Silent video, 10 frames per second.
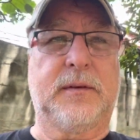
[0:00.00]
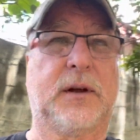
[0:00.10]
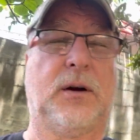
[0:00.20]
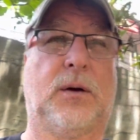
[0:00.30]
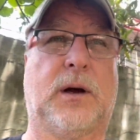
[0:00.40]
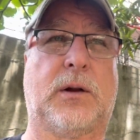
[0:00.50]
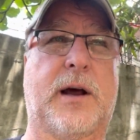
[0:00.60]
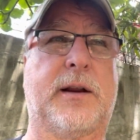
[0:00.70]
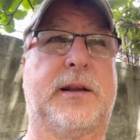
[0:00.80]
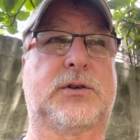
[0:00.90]
You know, a
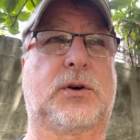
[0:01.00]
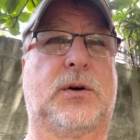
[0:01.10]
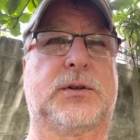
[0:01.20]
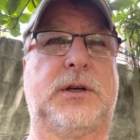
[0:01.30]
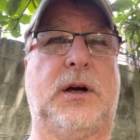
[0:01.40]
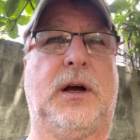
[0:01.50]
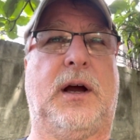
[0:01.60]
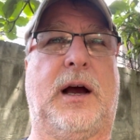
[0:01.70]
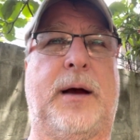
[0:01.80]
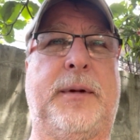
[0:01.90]
lot of these girls.
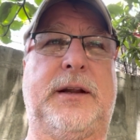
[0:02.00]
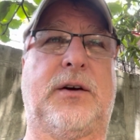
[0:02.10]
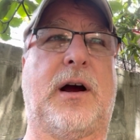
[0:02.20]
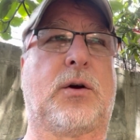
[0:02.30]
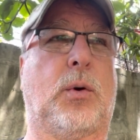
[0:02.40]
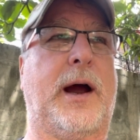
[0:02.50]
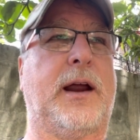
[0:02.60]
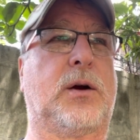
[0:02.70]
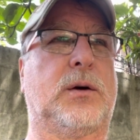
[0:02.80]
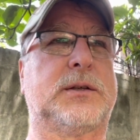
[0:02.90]
I mean, there are
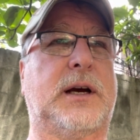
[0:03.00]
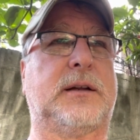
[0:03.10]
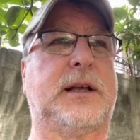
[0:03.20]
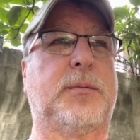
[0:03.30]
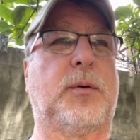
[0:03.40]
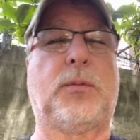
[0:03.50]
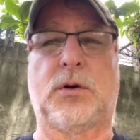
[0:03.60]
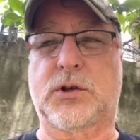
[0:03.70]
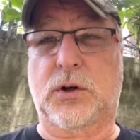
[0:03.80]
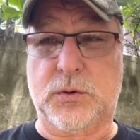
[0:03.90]
quiet girls out there, but
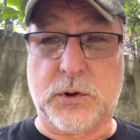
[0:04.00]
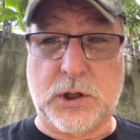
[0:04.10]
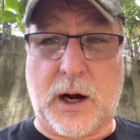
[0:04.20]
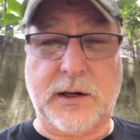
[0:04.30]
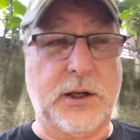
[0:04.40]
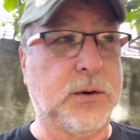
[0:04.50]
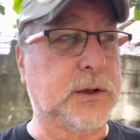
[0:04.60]
most girls will talk to you.